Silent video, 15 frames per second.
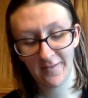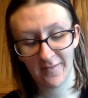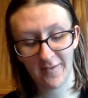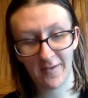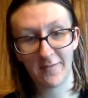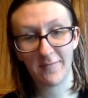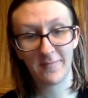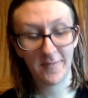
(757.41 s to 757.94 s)

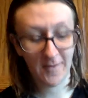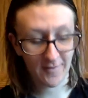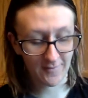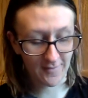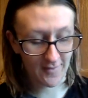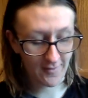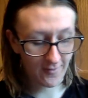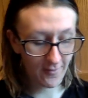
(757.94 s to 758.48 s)
Like everybody's
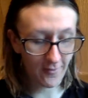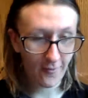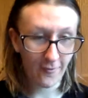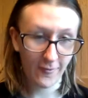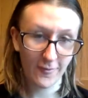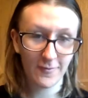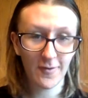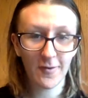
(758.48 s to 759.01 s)
like,
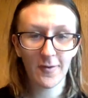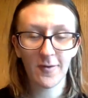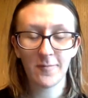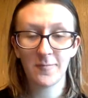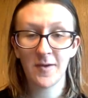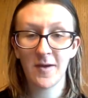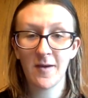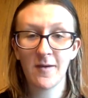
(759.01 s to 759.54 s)
"Oh, it's
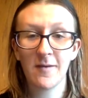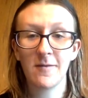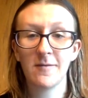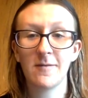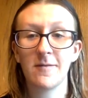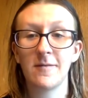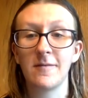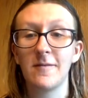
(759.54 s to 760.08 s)
Iron Man,"
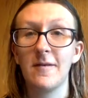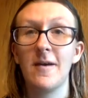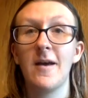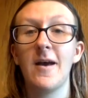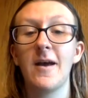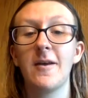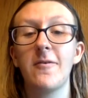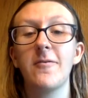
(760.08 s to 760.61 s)
and
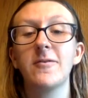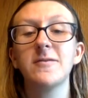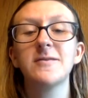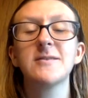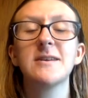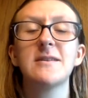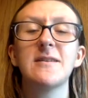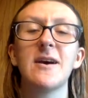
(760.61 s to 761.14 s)
I don't
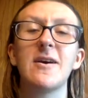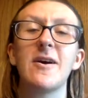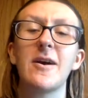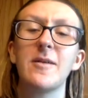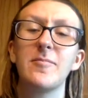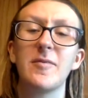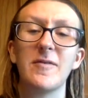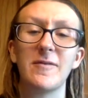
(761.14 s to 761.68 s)
understand the
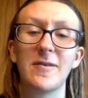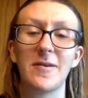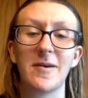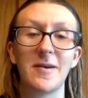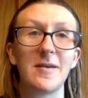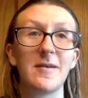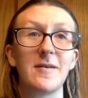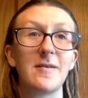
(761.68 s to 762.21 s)
hype of
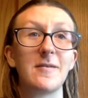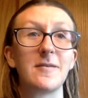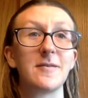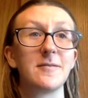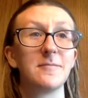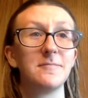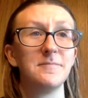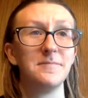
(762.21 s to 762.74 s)
it, I
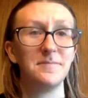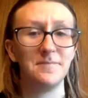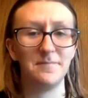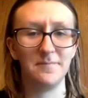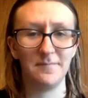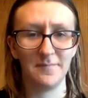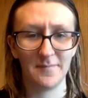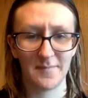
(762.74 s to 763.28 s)
guess.
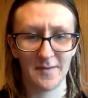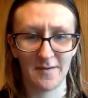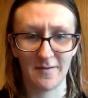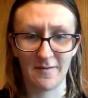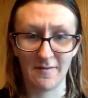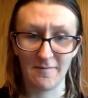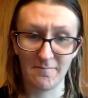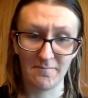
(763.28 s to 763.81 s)

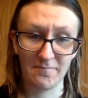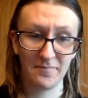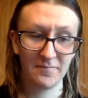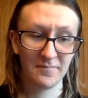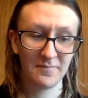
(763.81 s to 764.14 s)
Um,